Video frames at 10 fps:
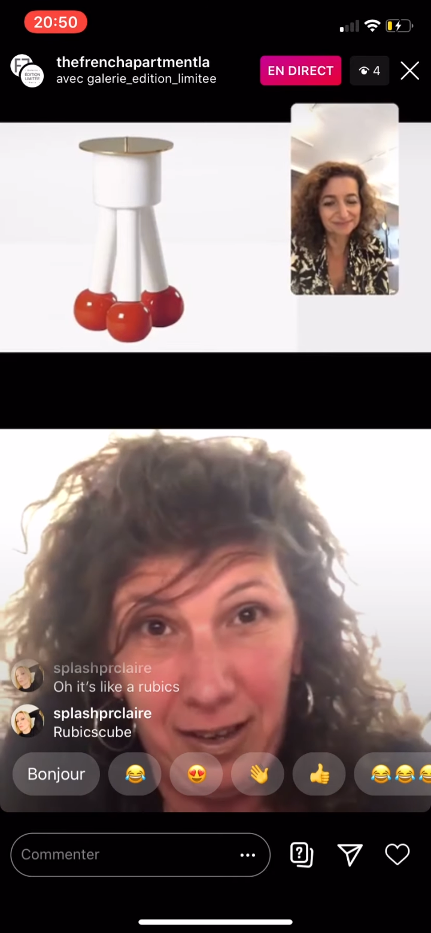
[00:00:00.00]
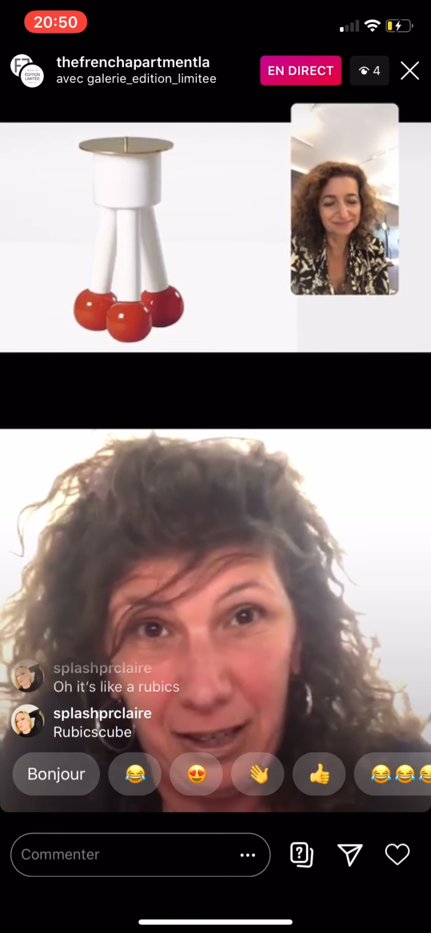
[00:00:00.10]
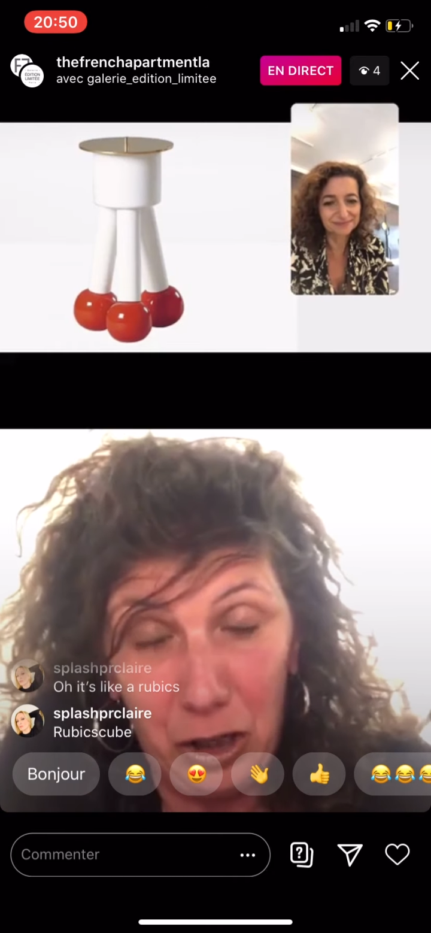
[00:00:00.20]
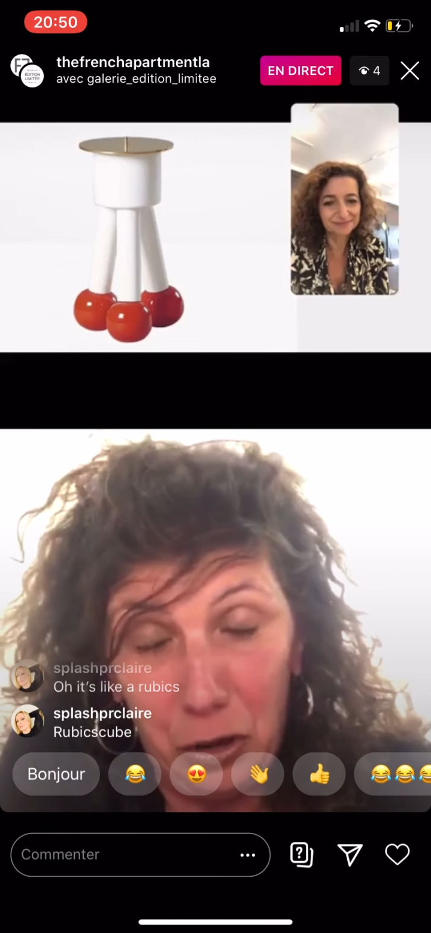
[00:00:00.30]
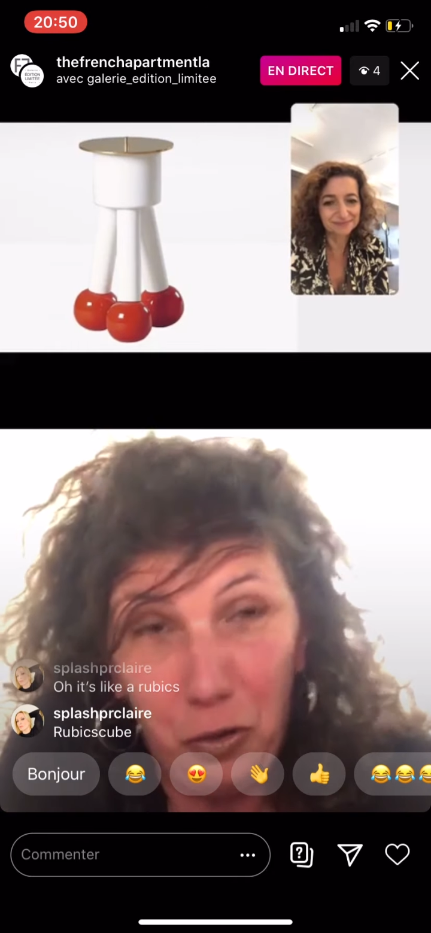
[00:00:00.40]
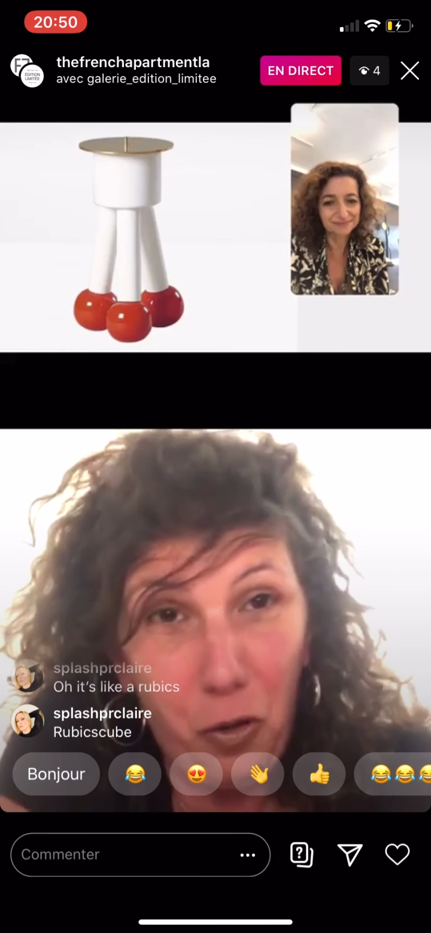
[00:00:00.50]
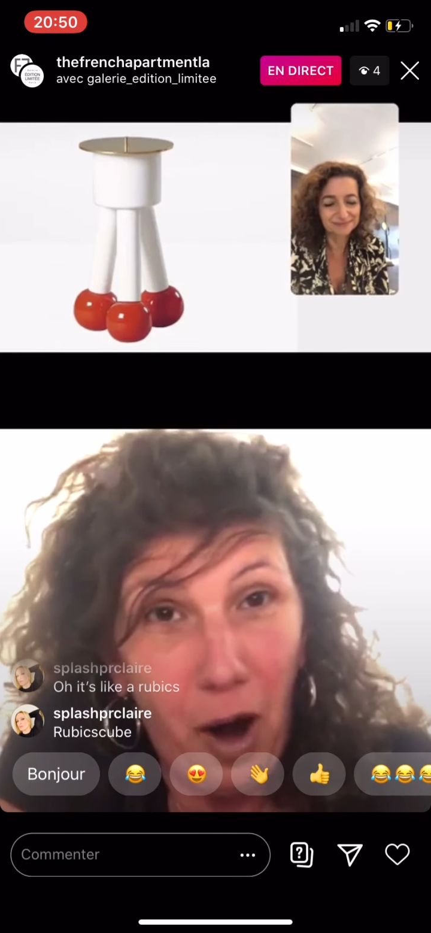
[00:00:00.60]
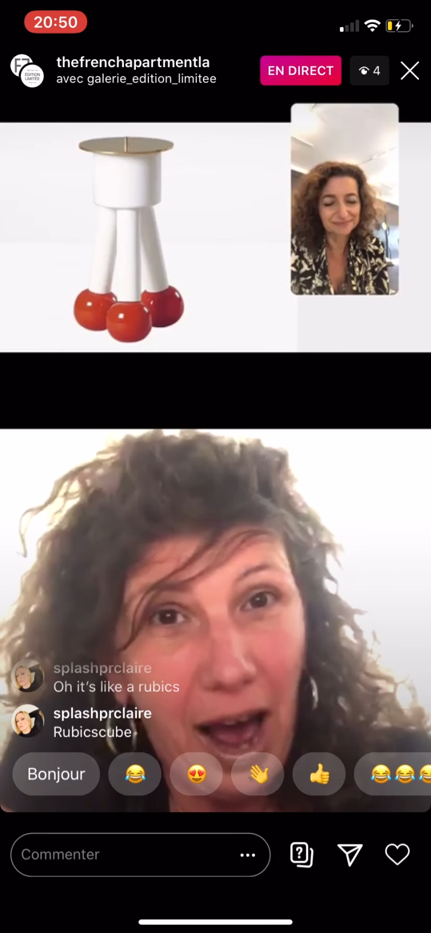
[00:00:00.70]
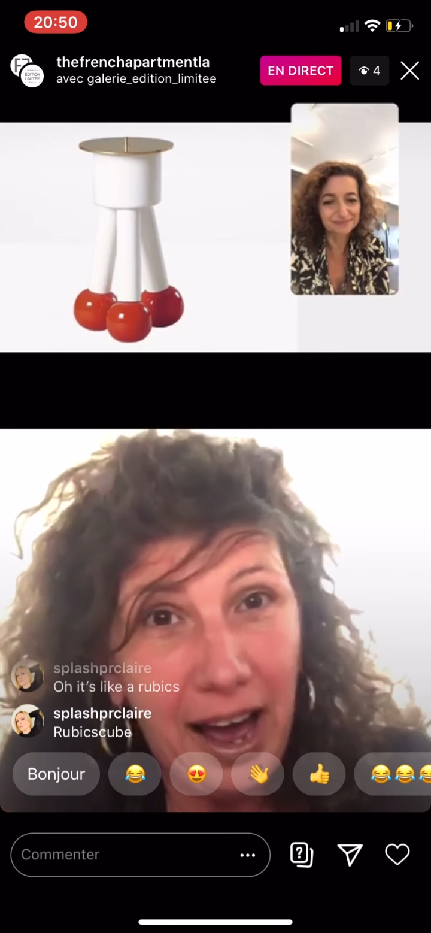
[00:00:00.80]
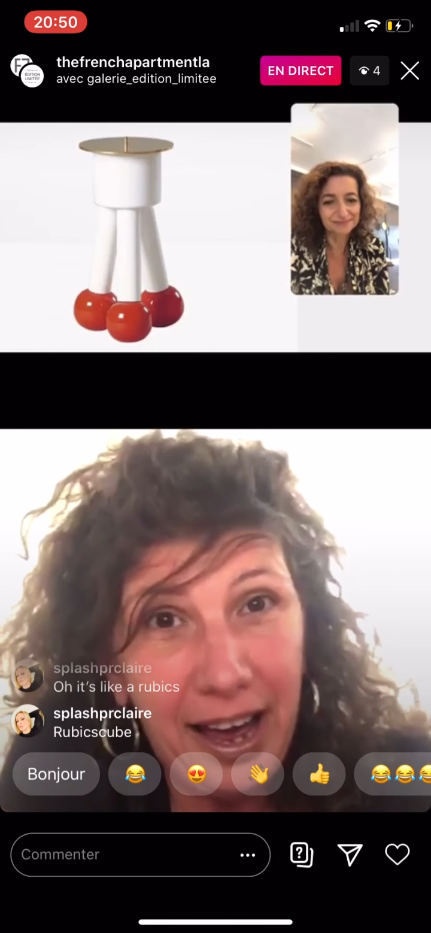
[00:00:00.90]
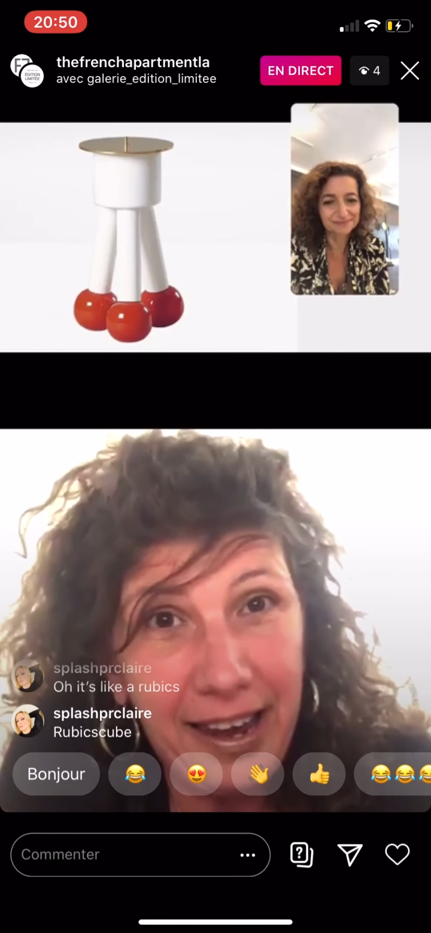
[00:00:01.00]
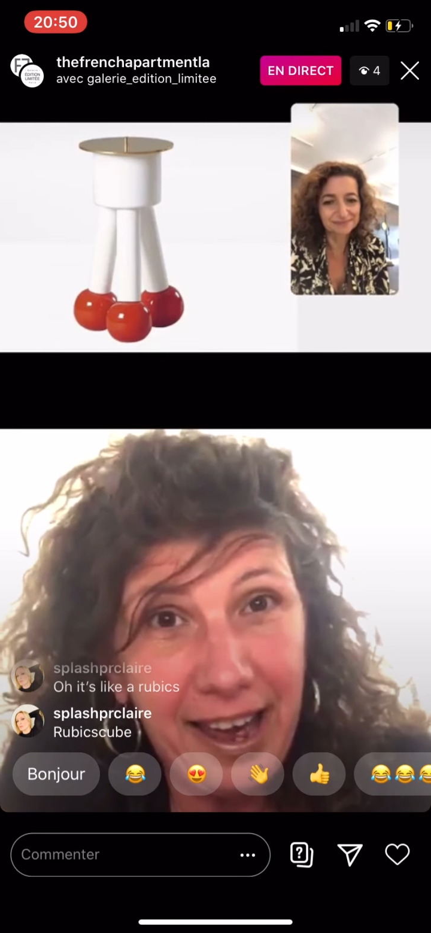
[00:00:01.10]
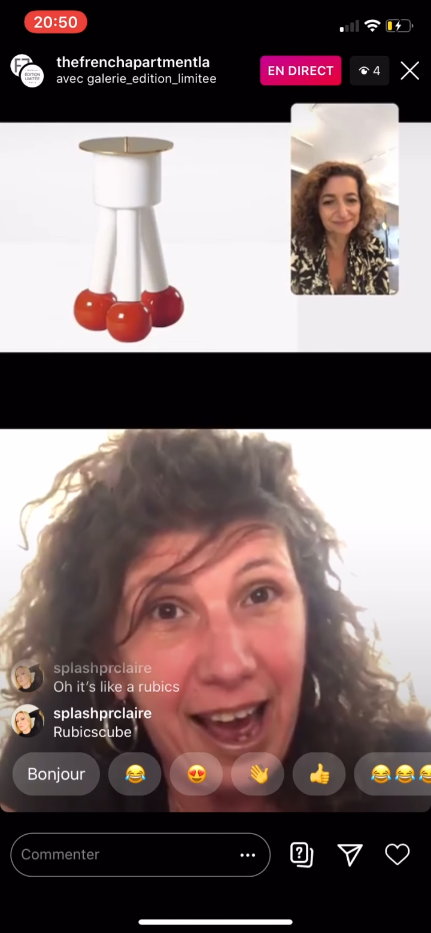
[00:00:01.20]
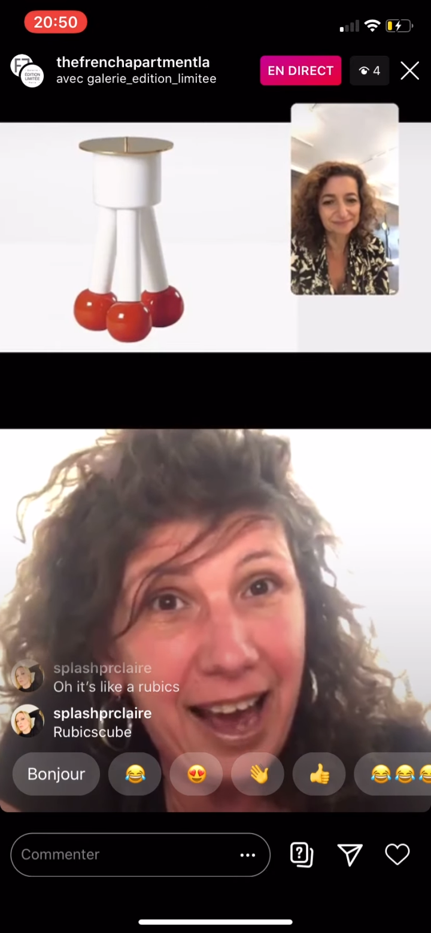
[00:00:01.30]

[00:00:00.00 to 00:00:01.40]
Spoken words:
So I